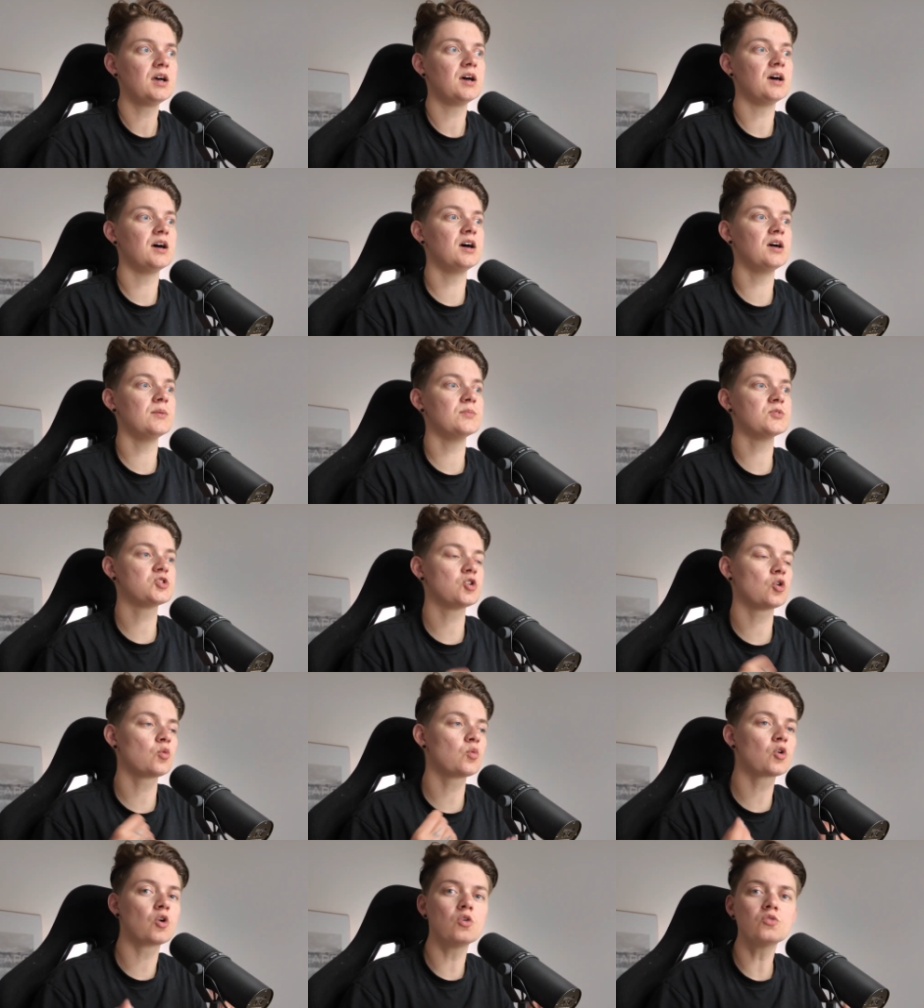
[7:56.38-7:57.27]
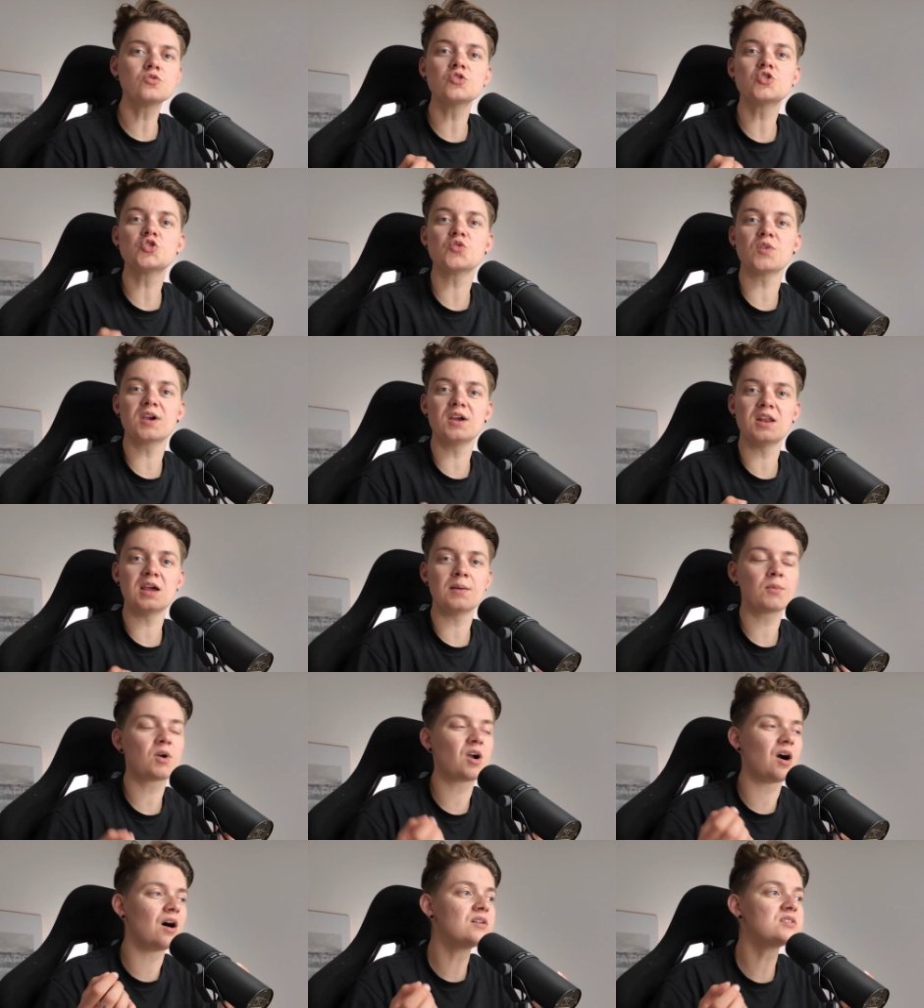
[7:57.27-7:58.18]
Um, so we're going to trigger
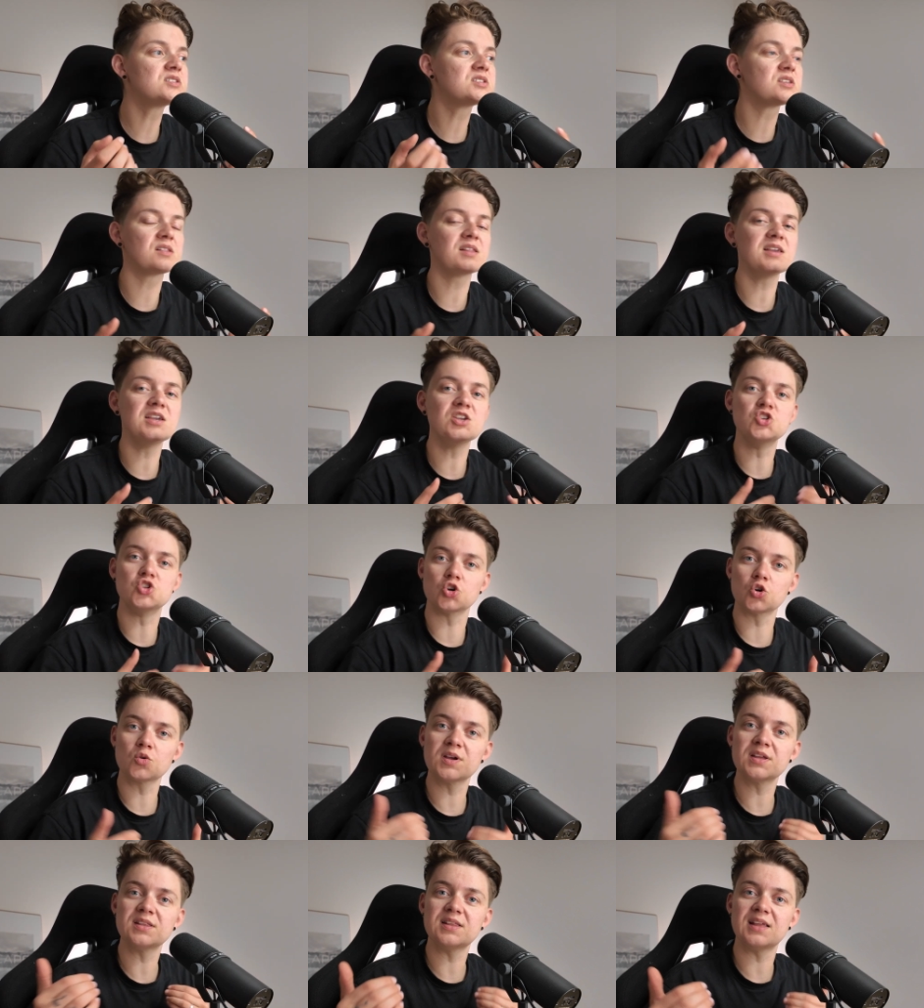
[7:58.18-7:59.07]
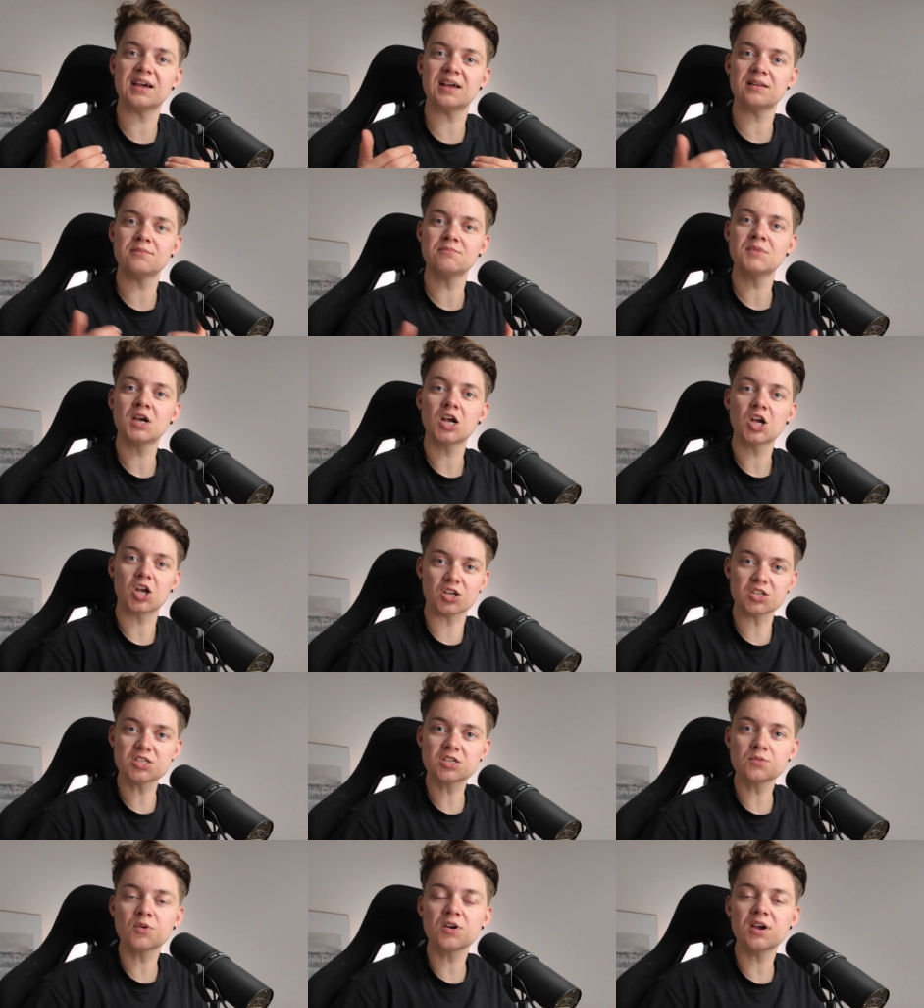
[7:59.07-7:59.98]
them constantly during that
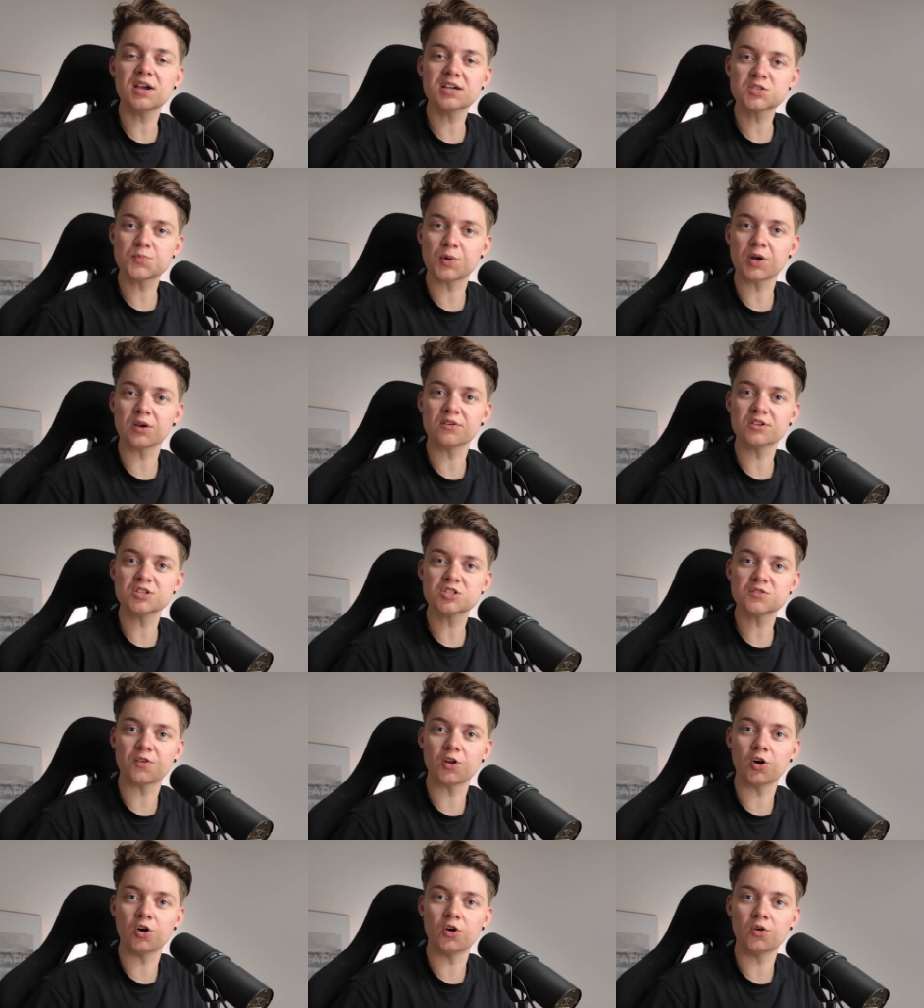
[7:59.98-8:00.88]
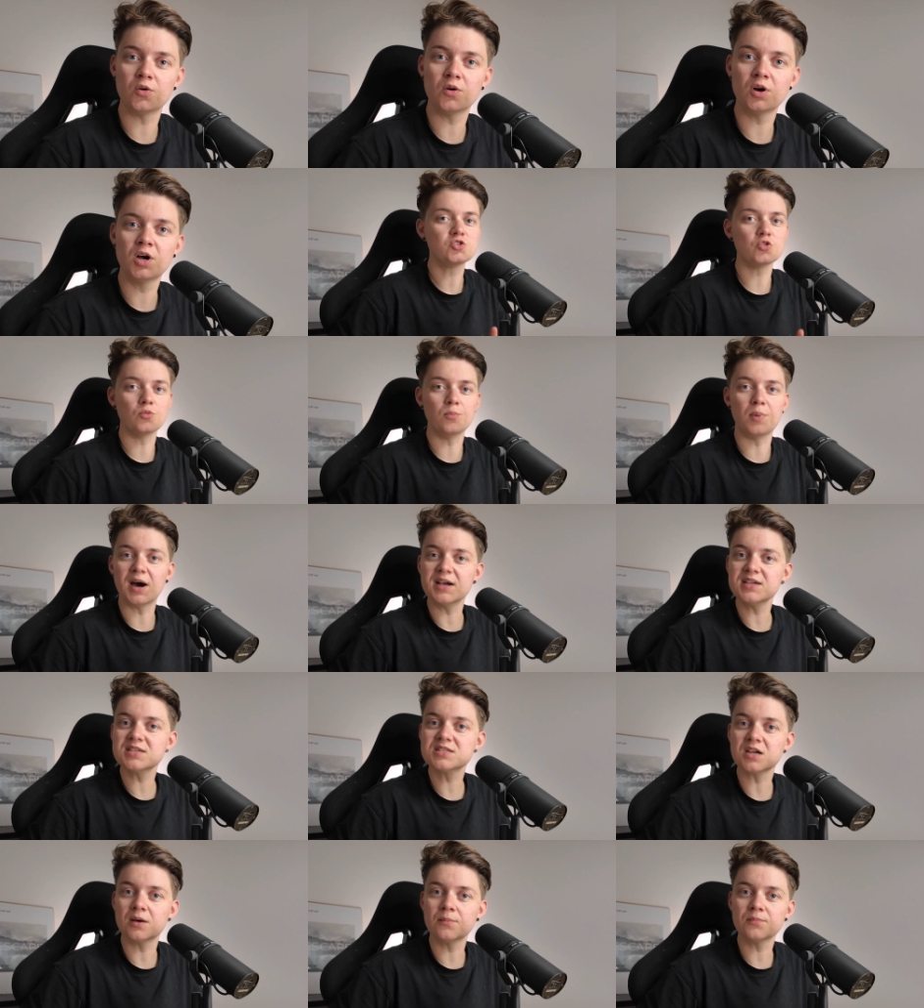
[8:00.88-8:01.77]
customer experience flow to buy
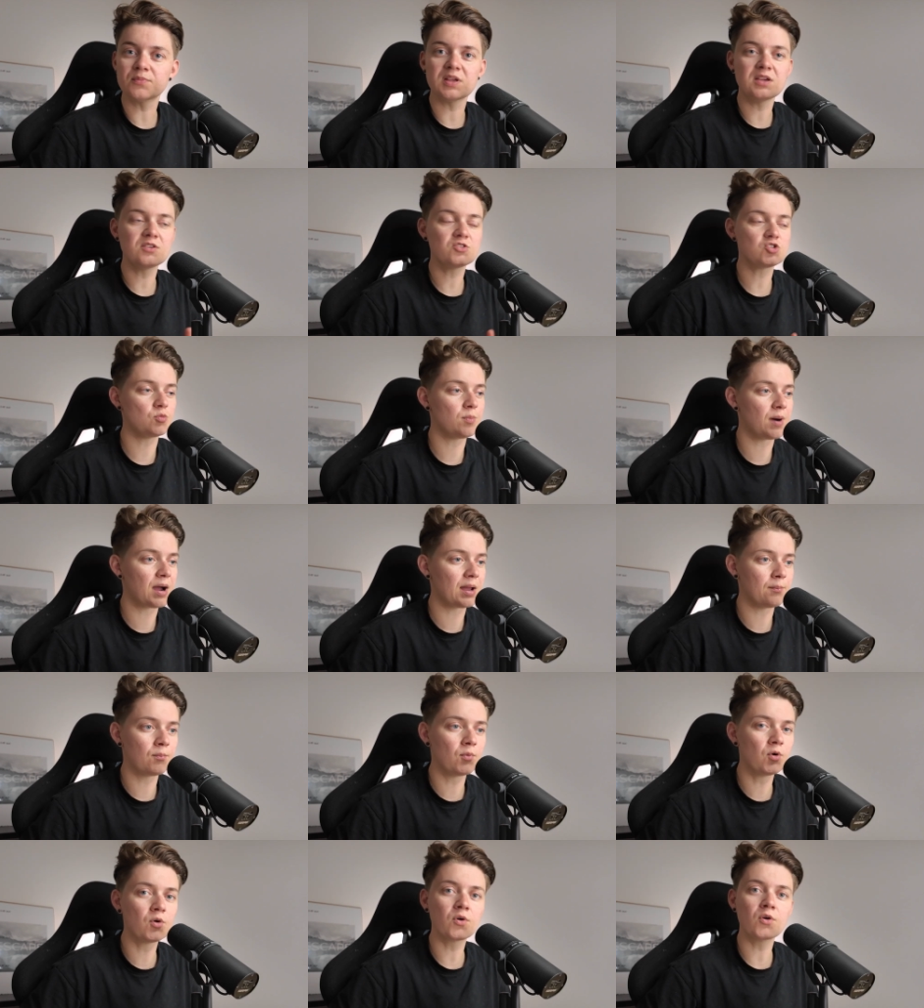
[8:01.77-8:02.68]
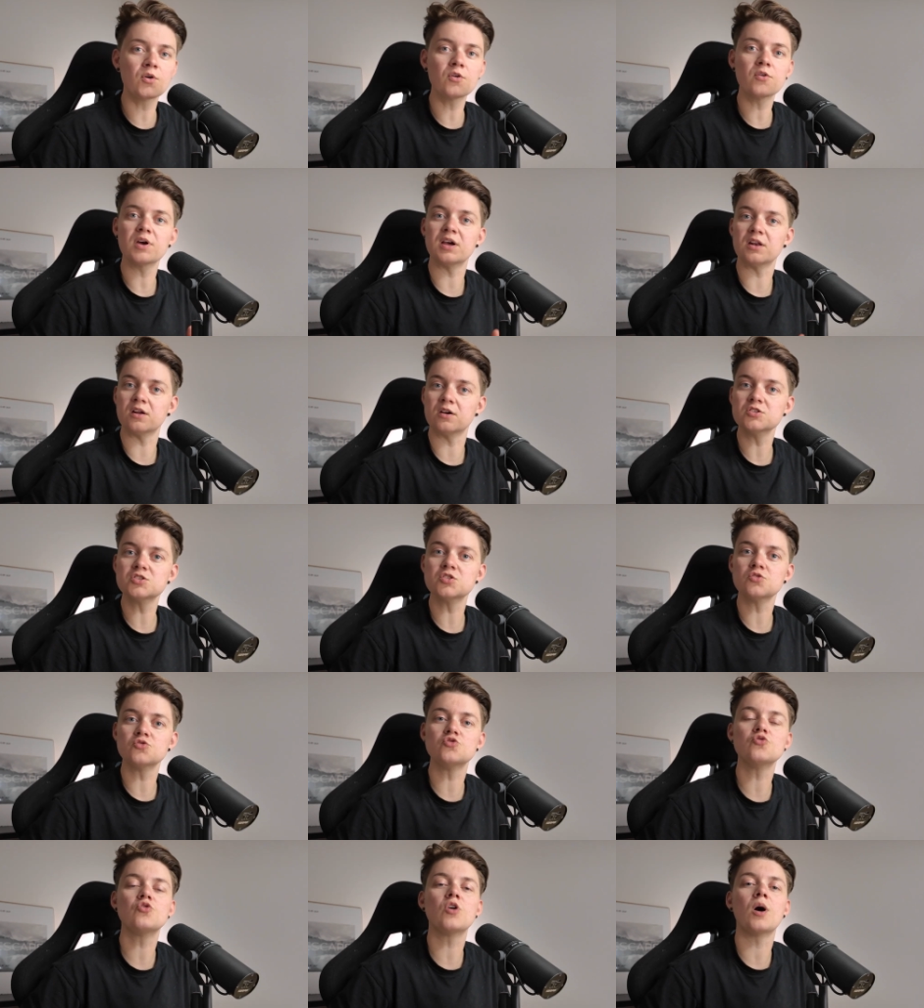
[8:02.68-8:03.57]
something, to buy more, and also
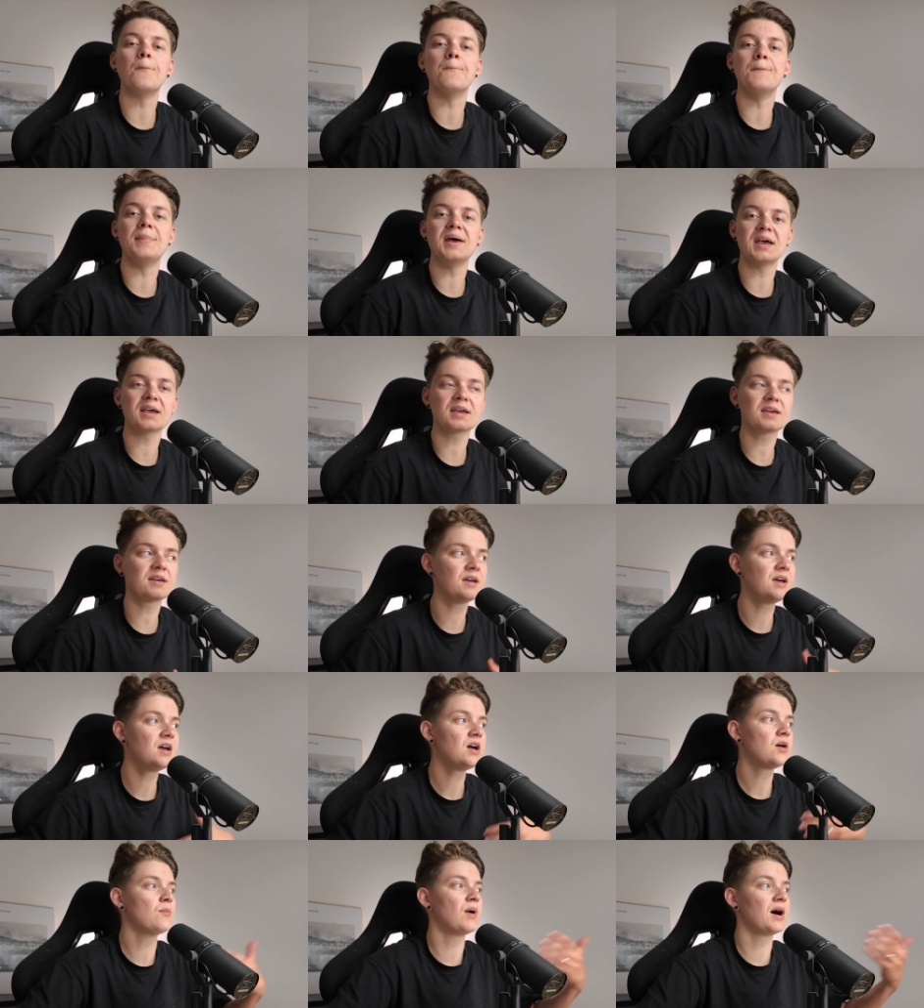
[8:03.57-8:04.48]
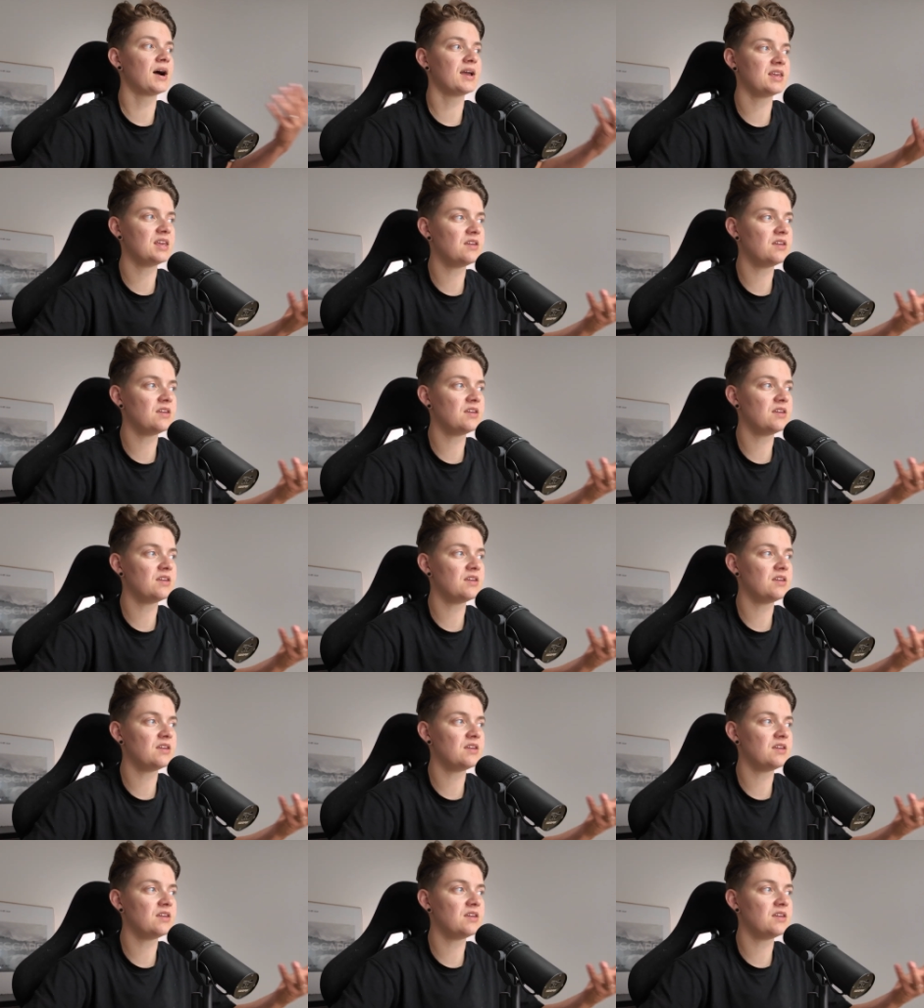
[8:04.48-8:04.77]
to come back by